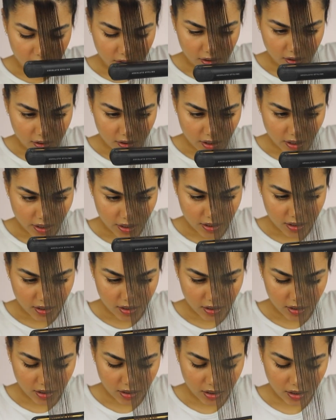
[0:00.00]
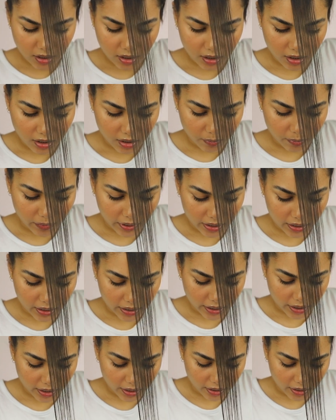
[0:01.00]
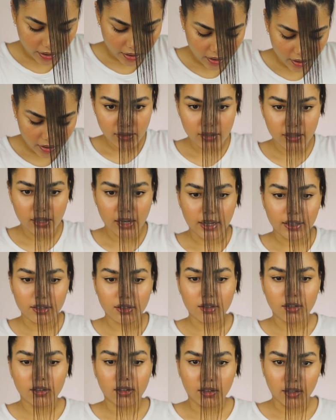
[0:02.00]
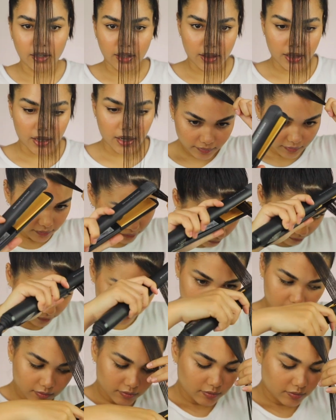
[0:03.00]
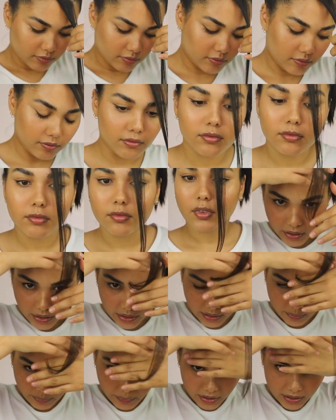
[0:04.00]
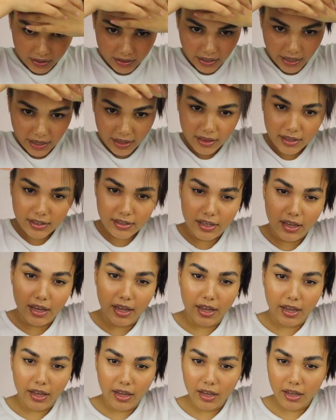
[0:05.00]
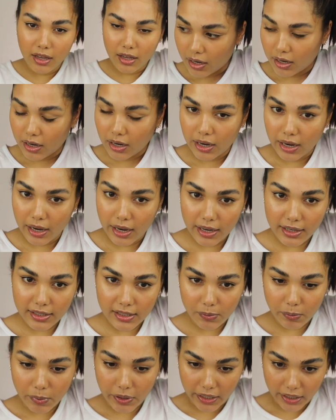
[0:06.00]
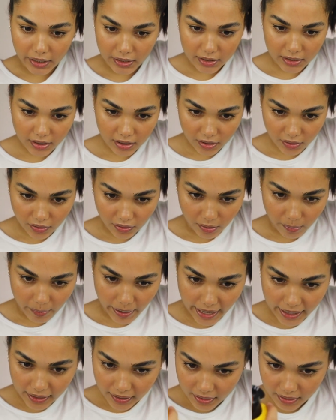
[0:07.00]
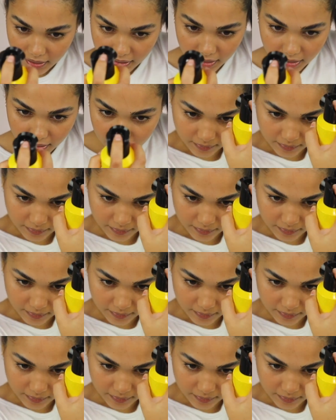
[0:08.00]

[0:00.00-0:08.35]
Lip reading: straighten and then make like a slight curl at the end. But then I'm going to take this hair and hairspray it to the back,